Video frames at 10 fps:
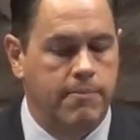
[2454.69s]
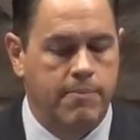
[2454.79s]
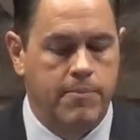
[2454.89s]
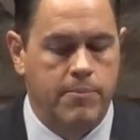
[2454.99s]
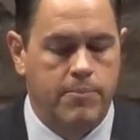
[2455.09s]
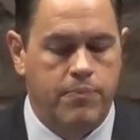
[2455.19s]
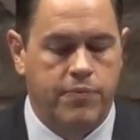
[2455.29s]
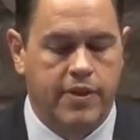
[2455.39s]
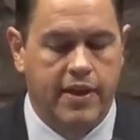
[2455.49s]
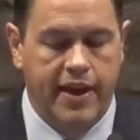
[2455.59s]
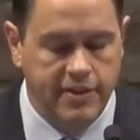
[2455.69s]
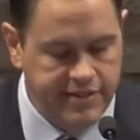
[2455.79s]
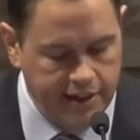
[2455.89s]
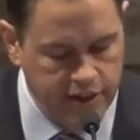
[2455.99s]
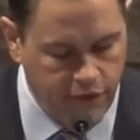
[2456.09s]
He says in verse 20,
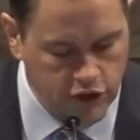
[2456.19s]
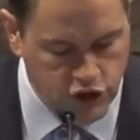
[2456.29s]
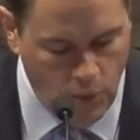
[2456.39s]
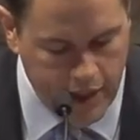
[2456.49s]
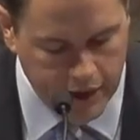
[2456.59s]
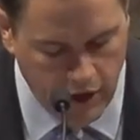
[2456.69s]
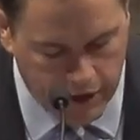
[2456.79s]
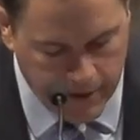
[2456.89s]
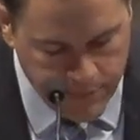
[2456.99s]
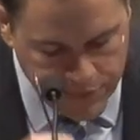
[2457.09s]
look, and thus